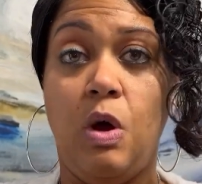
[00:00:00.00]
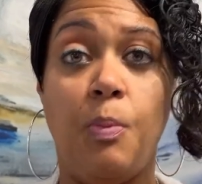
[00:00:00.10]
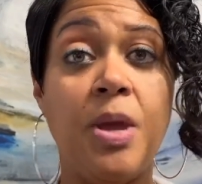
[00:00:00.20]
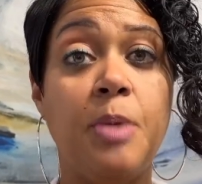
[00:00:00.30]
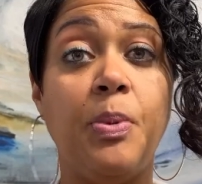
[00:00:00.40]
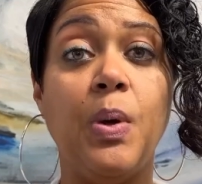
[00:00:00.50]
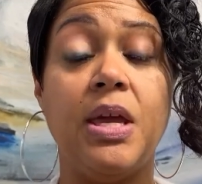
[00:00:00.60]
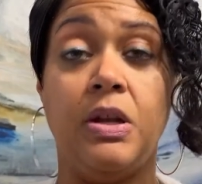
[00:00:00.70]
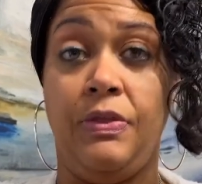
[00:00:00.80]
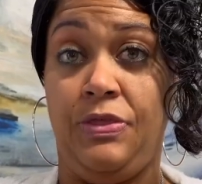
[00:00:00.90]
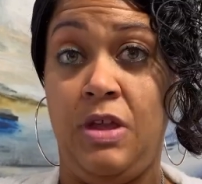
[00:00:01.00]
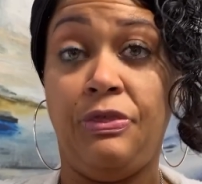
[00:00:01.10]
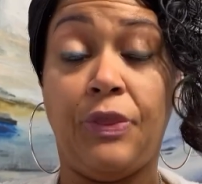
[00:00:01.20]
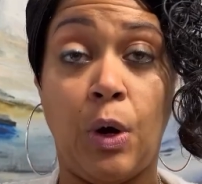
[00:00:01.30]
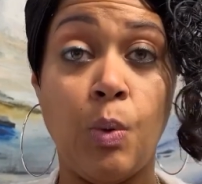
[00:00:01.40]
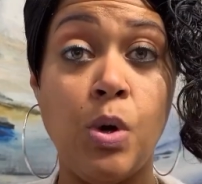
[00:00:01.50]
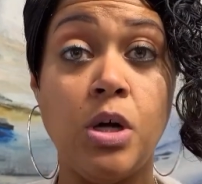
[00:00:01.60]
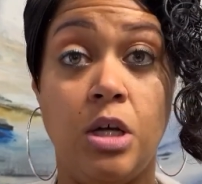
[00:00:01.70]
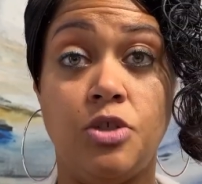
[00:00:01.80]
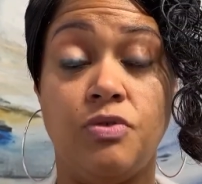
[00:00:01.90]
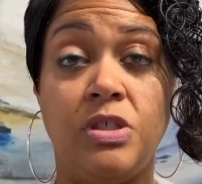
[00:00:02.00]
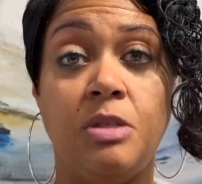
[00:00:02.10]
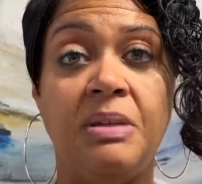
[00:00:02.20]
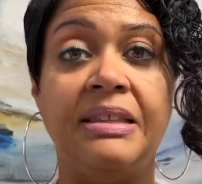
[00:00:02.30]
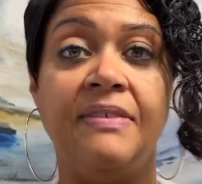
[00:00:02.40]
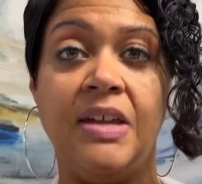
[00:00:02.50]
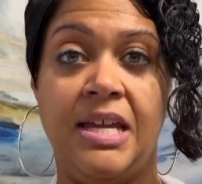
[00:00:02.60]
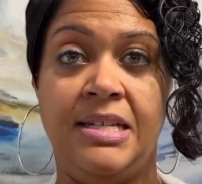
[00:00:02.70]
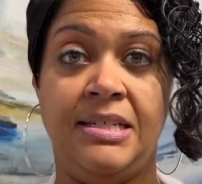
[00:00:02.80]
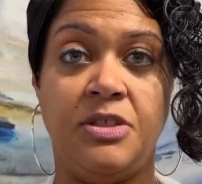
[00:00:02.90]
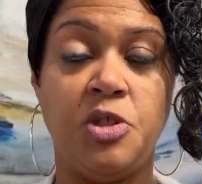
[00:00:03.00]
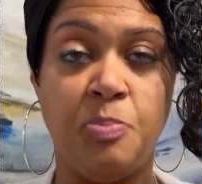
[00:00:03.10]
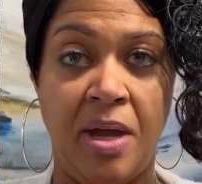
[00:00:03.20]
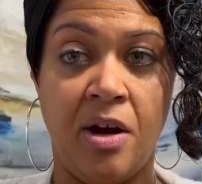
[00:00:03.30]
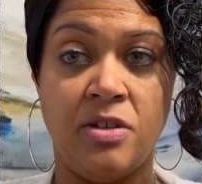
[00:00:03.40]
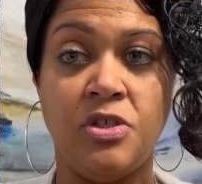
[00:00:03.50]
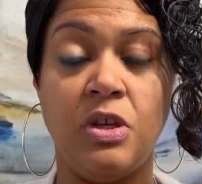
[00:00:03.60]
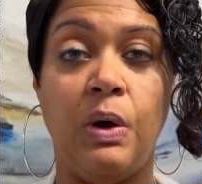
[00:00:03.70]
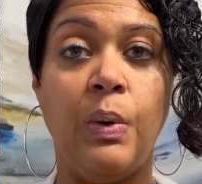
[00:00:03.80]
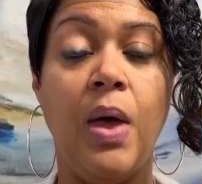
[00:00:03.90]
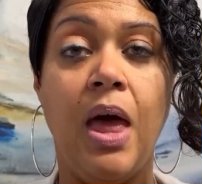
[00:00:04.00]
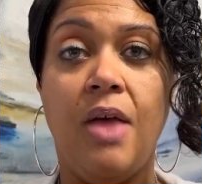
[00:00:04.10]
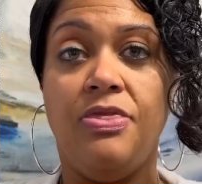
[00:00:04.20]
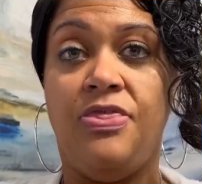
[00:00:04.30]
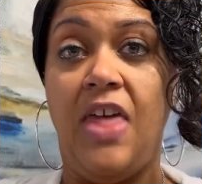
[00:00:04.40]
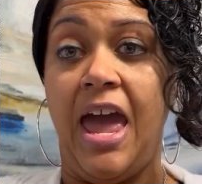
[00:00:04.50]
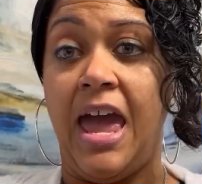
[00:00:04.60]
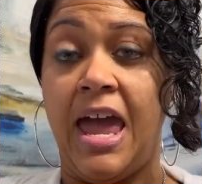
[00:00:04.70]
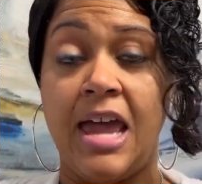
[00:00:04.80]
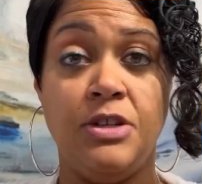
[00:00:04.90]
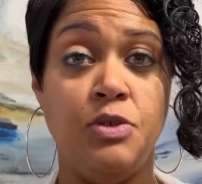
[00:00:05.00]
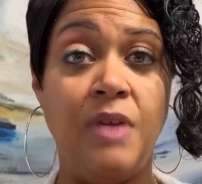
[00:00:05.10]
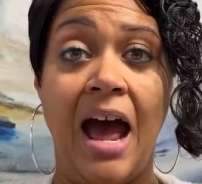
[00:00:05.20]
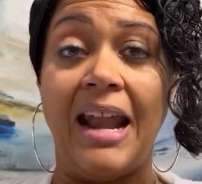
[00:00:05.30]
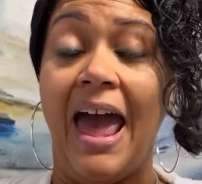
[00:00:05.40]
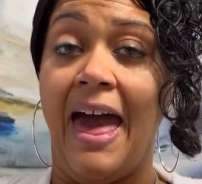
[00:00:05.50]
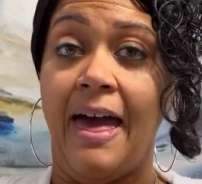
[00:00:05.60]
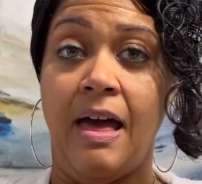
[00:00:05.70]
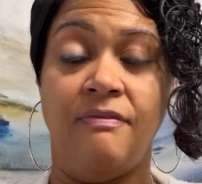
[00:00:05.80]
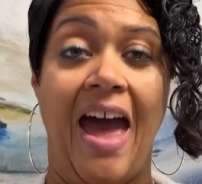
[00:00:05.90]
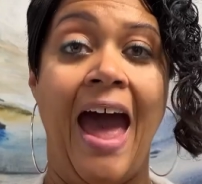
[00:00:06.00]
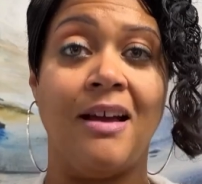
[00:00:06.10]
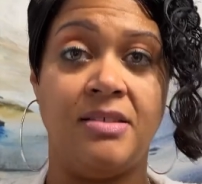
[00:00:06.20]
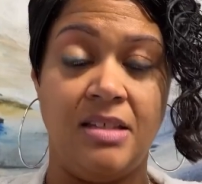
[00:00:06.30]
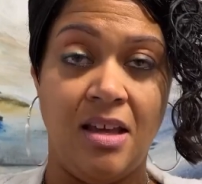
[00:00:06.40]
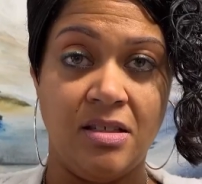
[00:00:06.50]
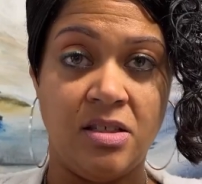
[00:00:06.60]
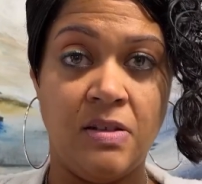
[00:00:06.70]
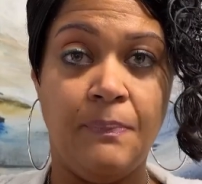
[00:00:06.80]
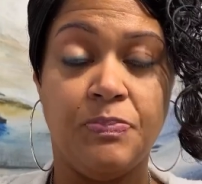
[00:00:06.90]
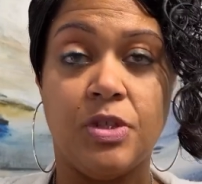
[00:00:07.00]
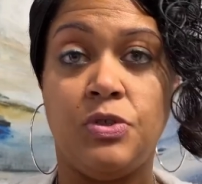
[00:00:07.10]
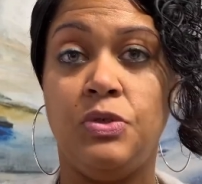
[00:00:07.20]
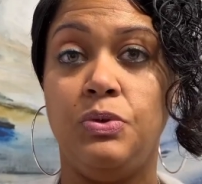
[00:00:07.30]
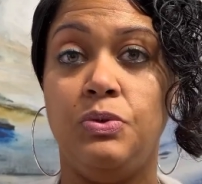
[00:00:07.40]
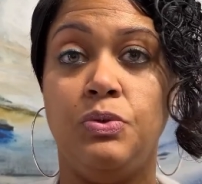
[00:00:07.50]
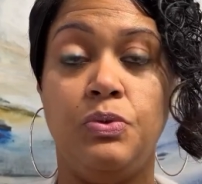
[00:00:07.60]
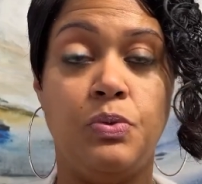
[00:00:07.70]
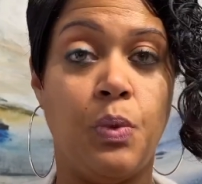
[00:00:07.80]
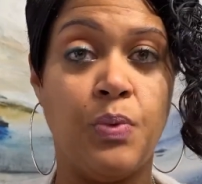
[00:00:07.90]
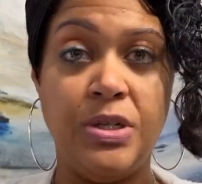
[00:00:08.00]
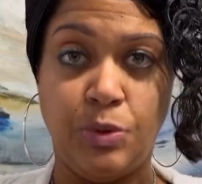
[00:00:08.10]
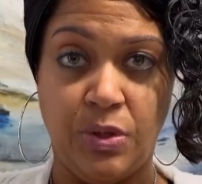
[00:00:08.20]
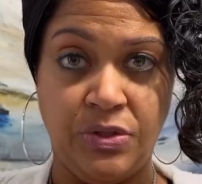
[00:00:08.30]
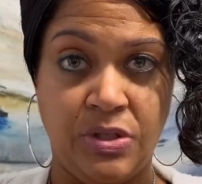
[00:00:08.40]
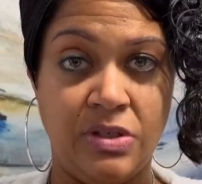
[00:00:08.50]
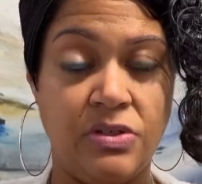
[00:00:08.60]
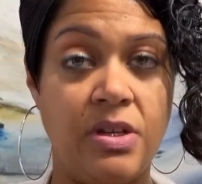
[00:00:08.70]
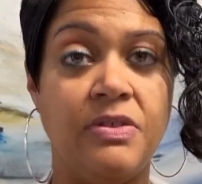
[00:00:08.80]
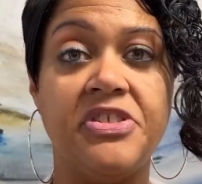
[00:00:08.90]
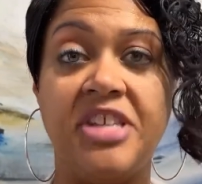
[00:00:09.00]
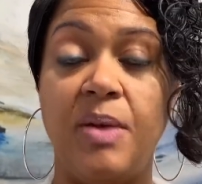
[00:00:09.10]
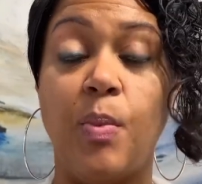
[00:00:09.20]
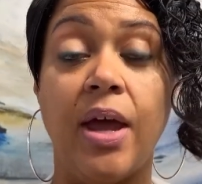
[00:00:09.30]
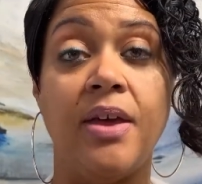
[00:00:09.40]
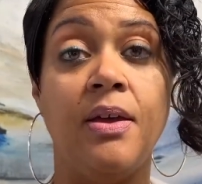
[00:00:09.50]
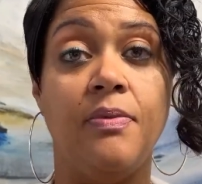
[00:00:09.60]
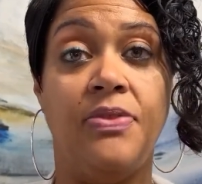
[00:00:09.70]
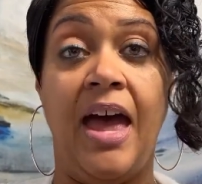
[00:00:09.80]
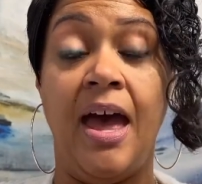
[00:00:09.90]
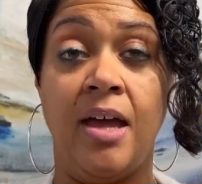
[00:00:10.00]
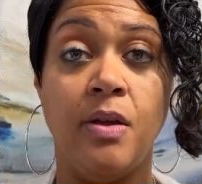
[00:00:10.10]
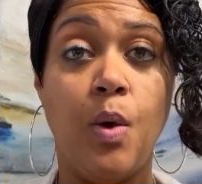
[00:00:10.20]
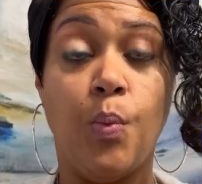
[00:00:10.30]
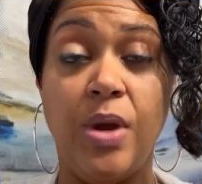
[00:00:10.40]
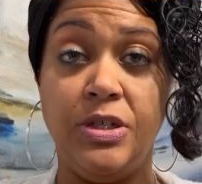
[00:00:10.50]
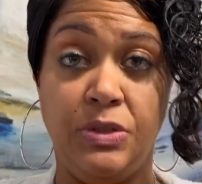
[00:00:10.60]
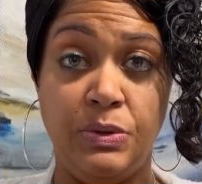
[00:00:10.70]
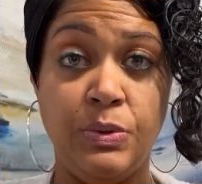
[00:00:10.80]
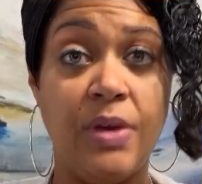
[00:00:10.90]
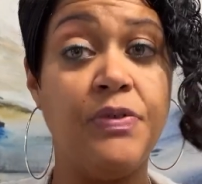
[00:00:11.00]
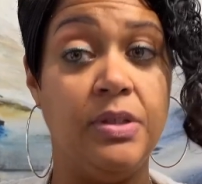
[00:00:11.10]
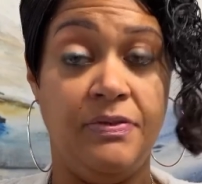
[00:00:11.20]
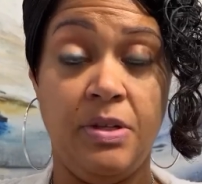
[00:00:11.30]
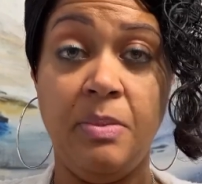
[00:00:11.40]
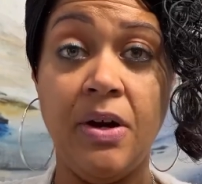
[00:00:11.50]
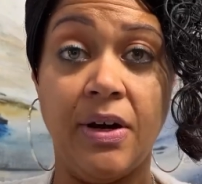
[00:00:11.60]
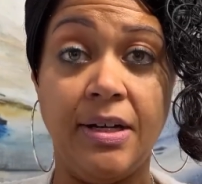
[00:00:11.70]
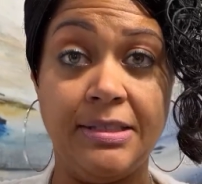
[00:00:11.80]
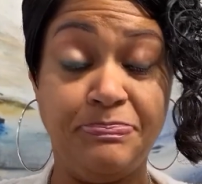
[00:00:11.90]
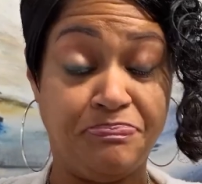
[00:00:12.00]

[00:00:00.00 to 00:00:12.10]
people in third world countries to be living in despair. So they do not have access to resources in the same way that we do if you live in America.